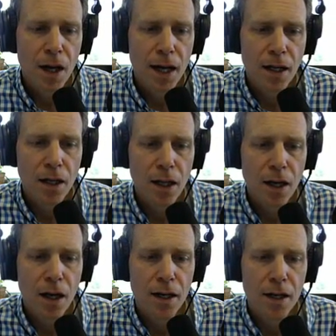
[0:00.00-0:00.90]
I'm going to click
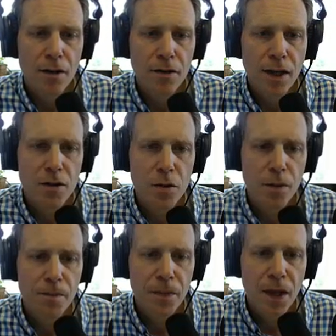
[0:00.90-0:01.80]
on
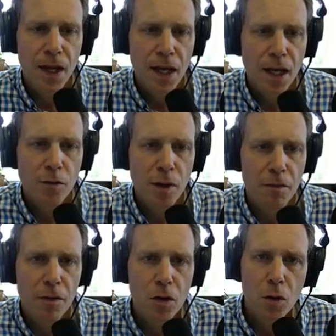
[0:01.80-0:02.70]
schedule. Gives me a
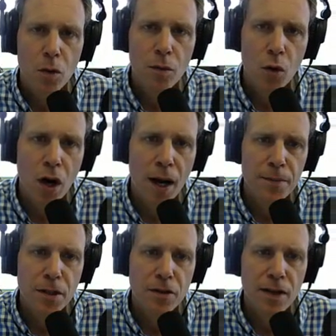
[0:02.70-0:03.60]
few more
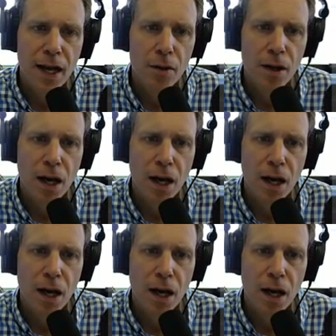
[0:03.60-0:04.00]
options now.